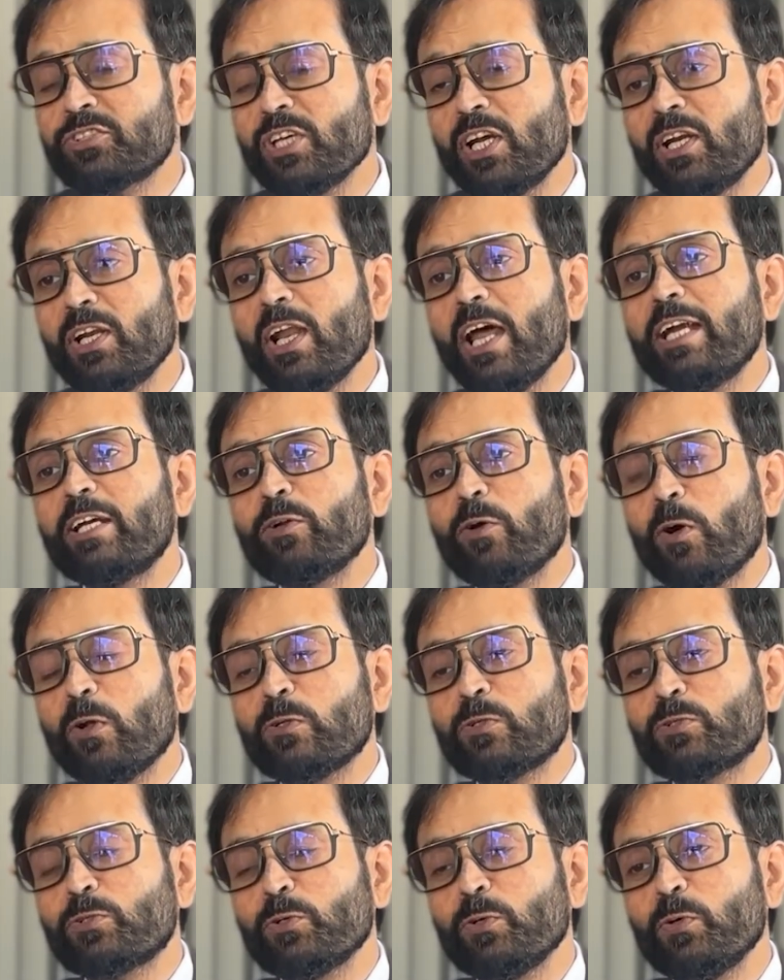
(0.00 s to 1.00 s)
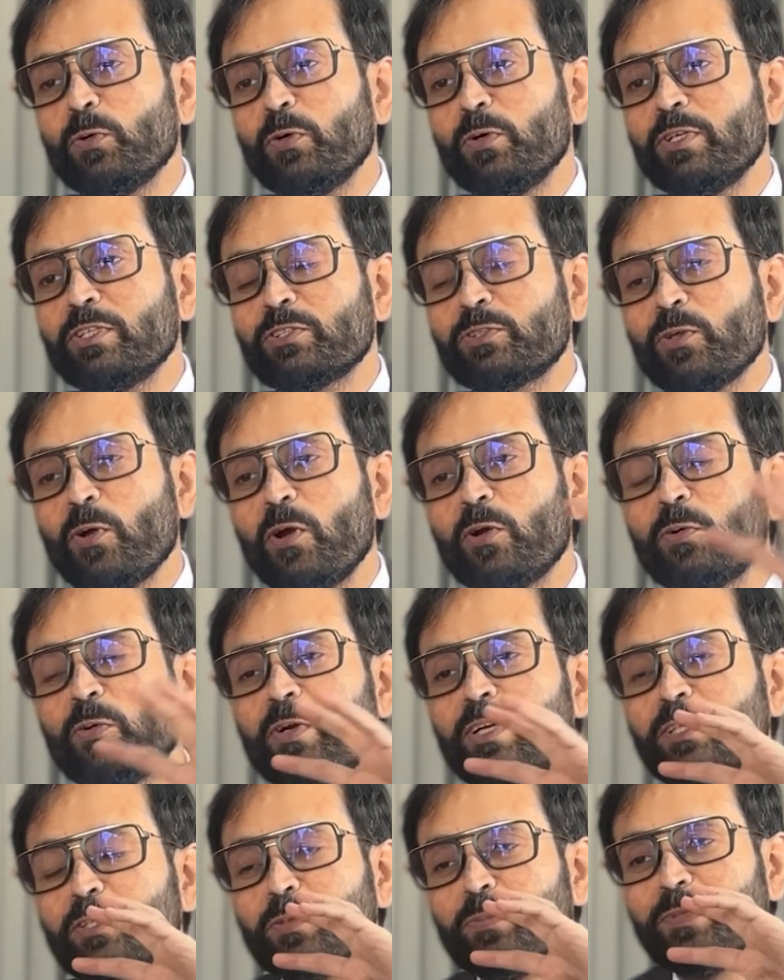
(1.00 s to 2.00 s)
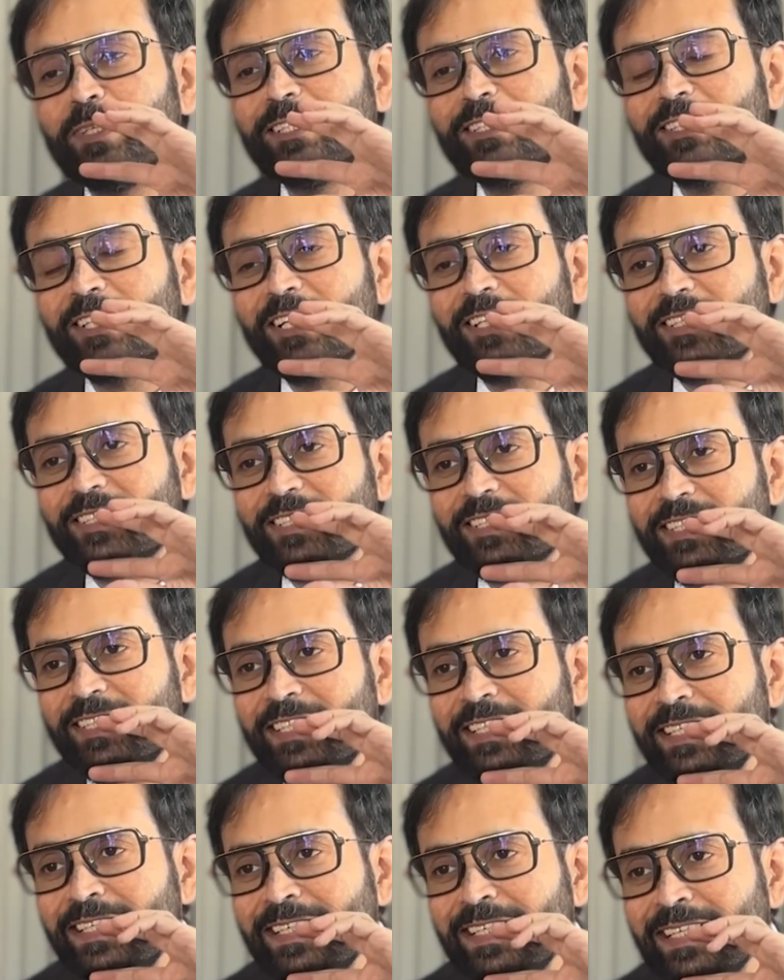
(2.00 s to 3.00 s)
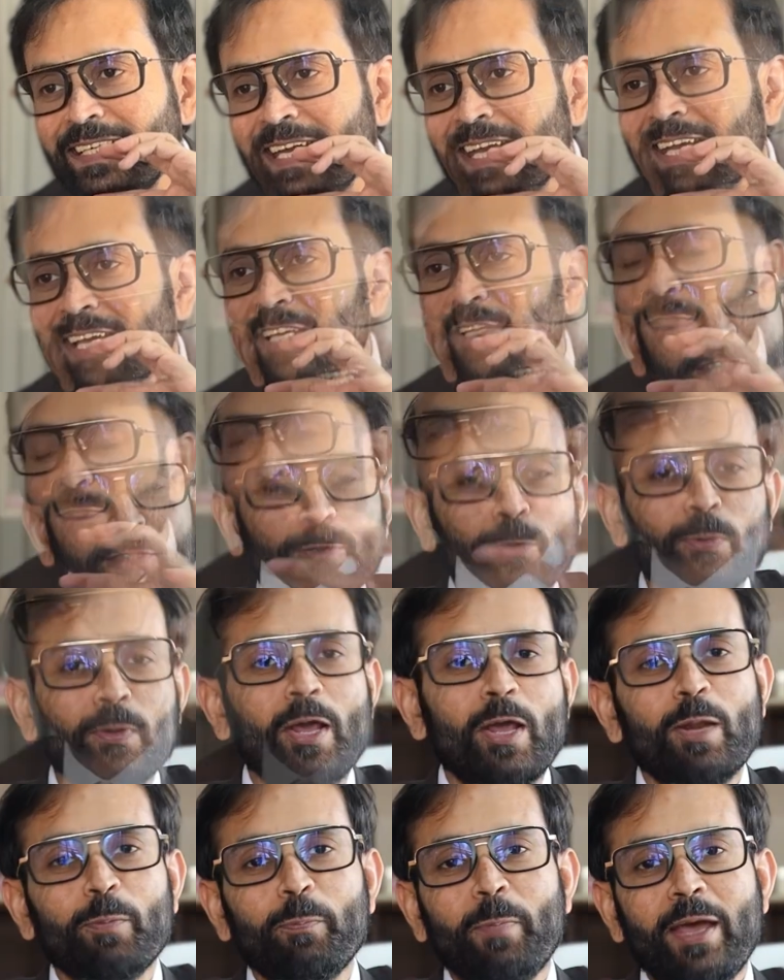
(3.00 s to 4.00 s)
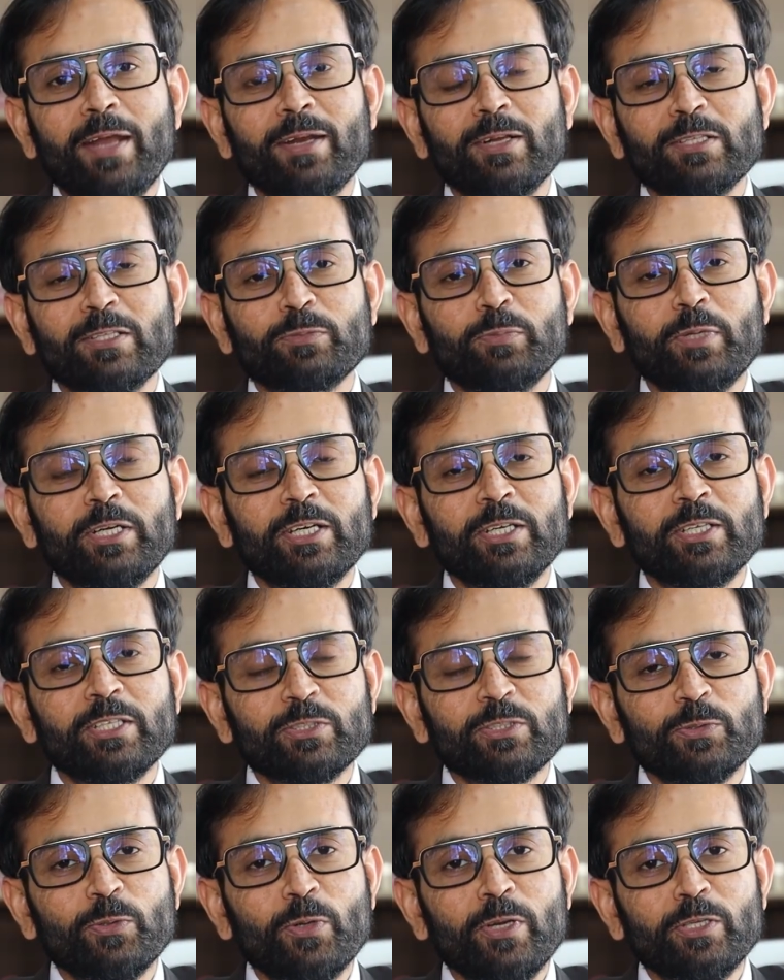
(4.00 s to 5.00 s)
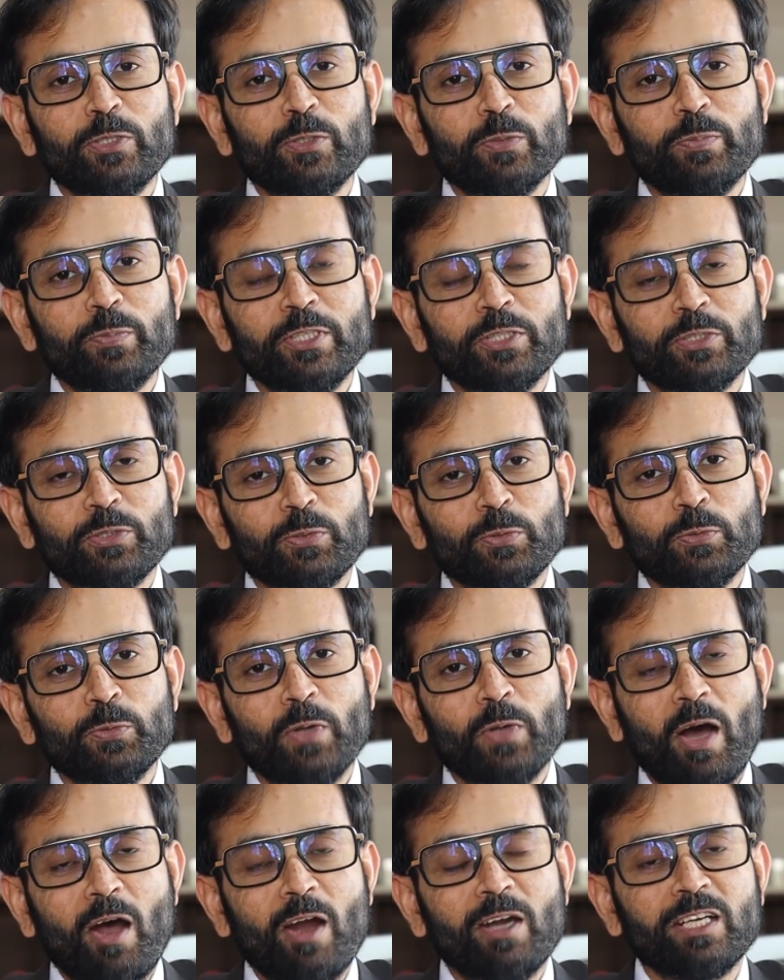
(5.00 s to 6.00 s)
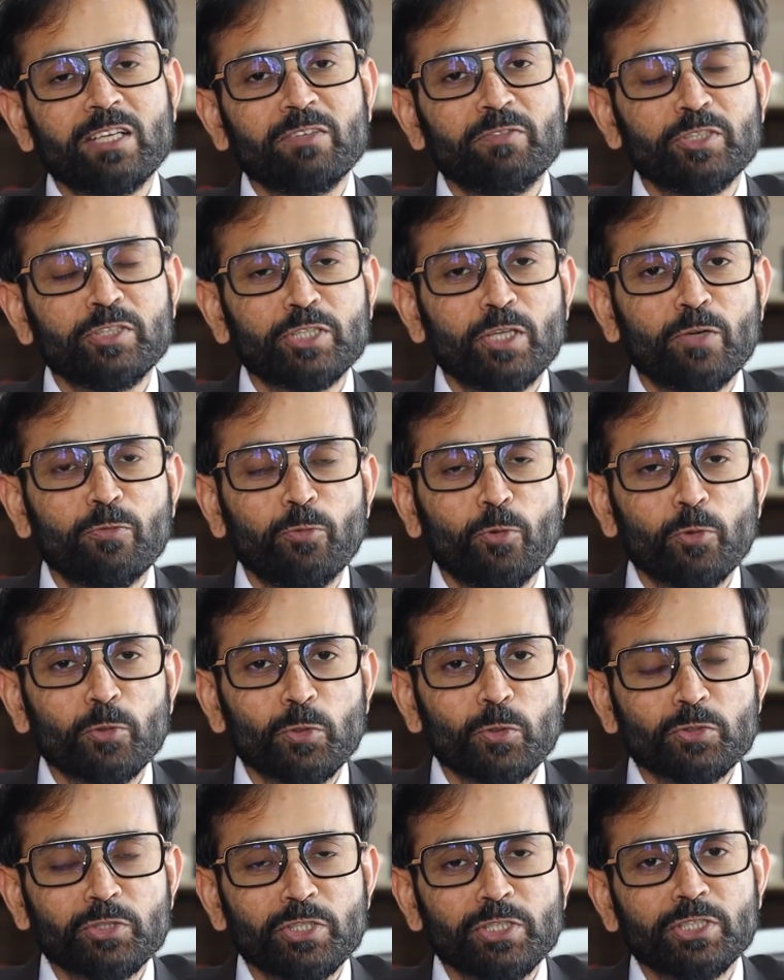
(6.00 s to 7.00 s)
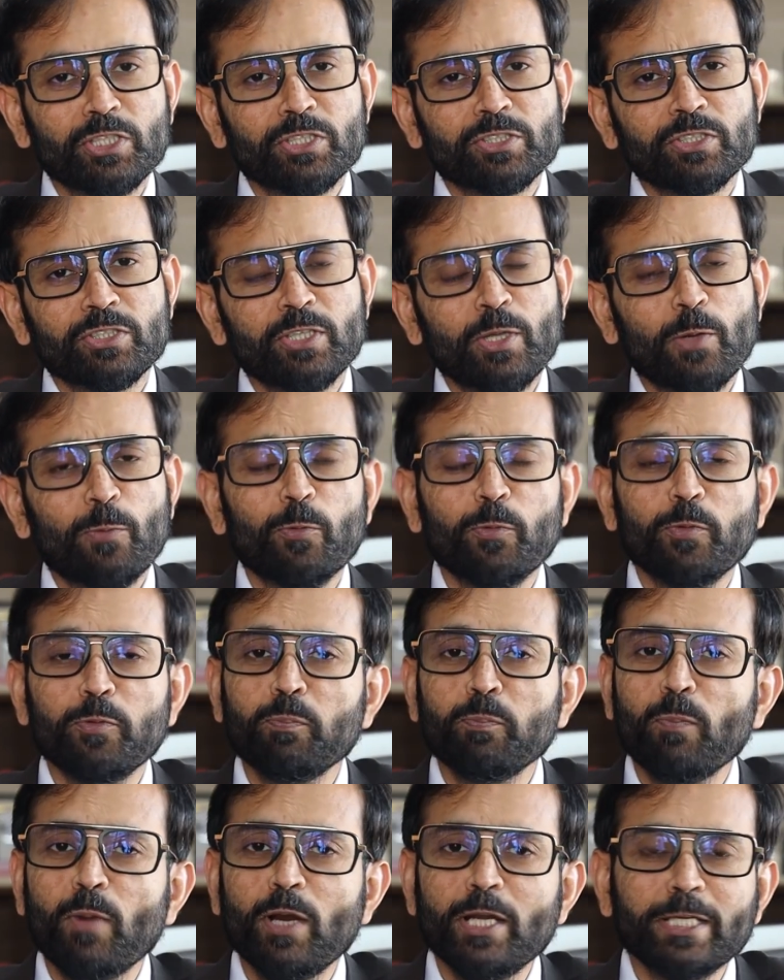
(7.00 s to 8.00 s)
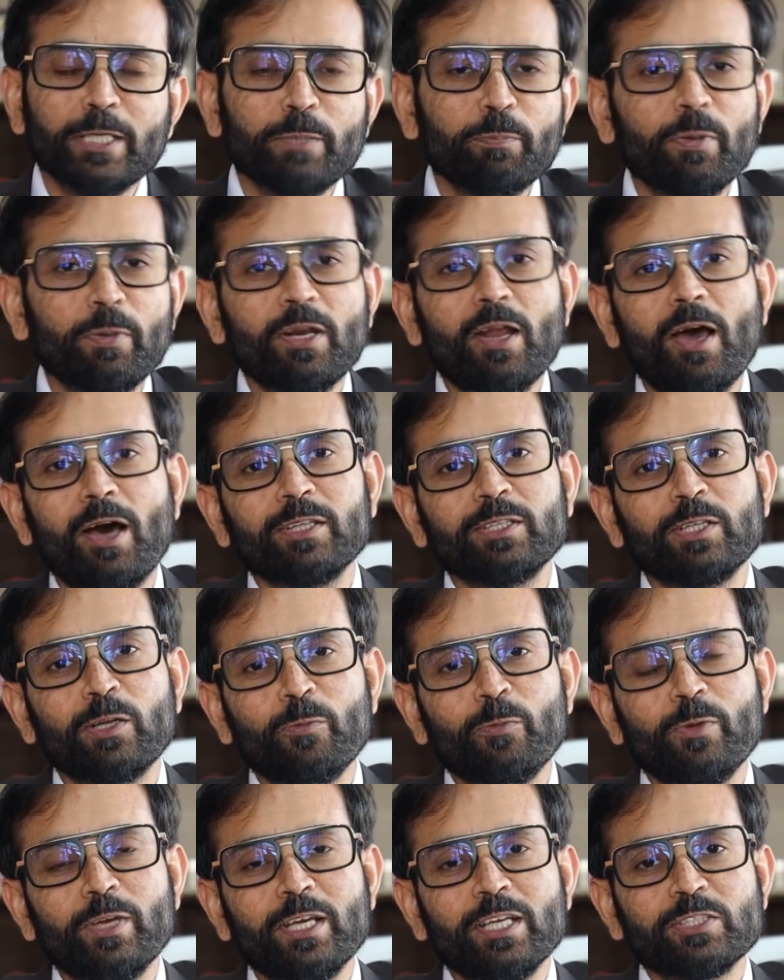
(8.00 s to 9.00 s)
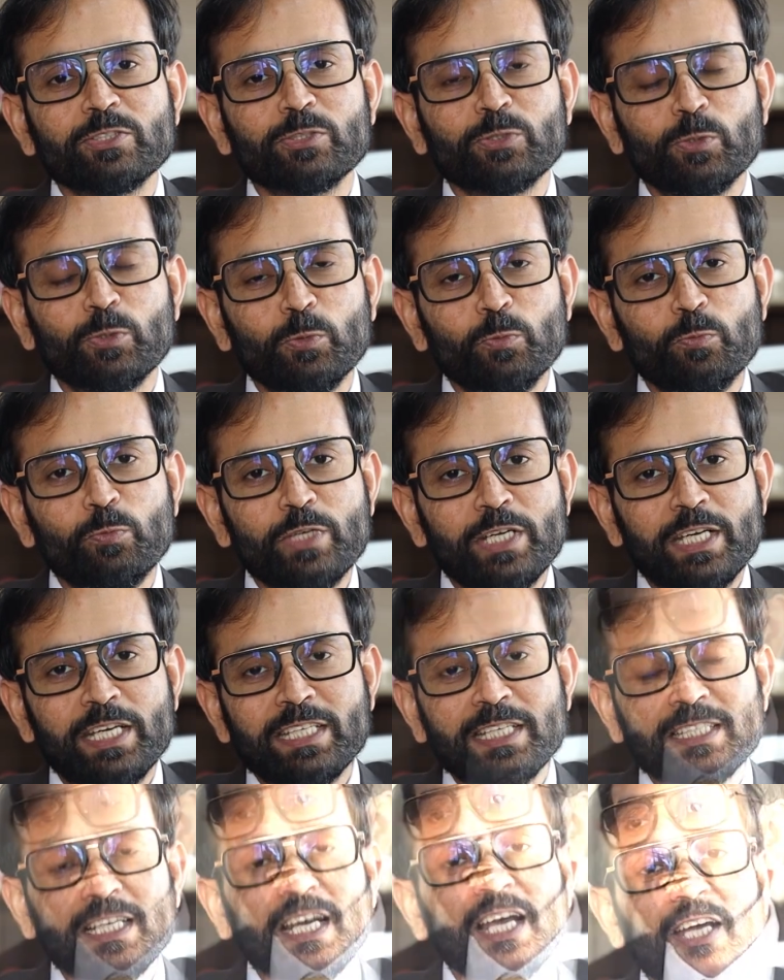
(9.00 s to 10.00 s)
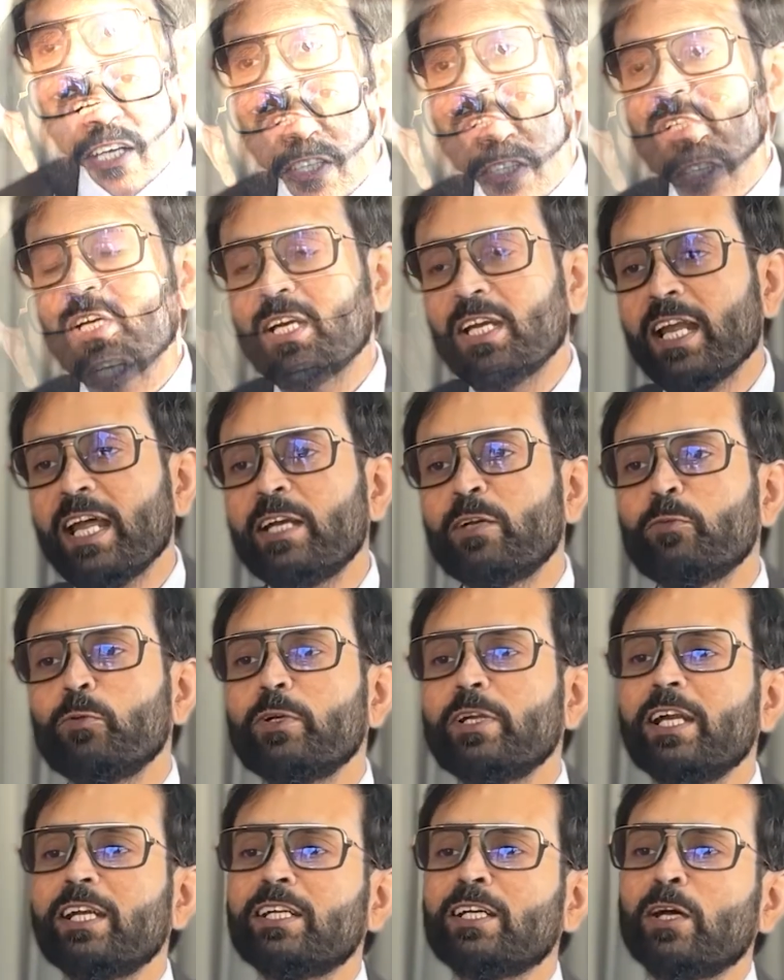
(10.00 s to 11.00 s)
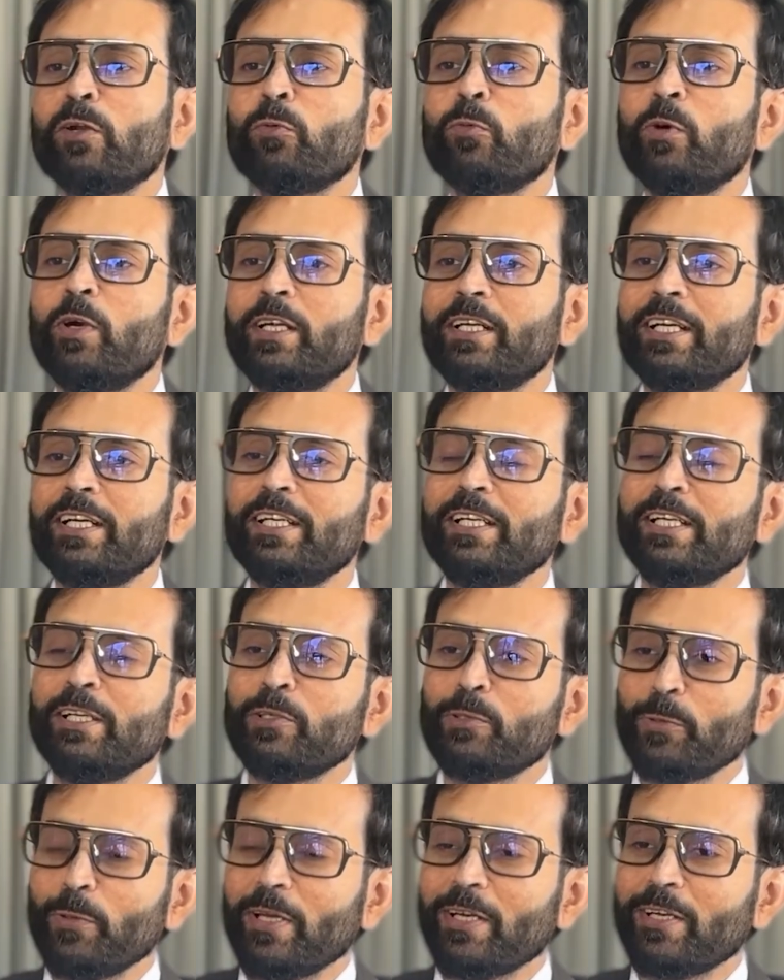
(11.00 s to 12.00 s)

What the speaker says: sunlight also is not going to be just the solar panels, but it is going to be through artificial photosynthesis. There would be multiple other ways through which sunlight would get converted into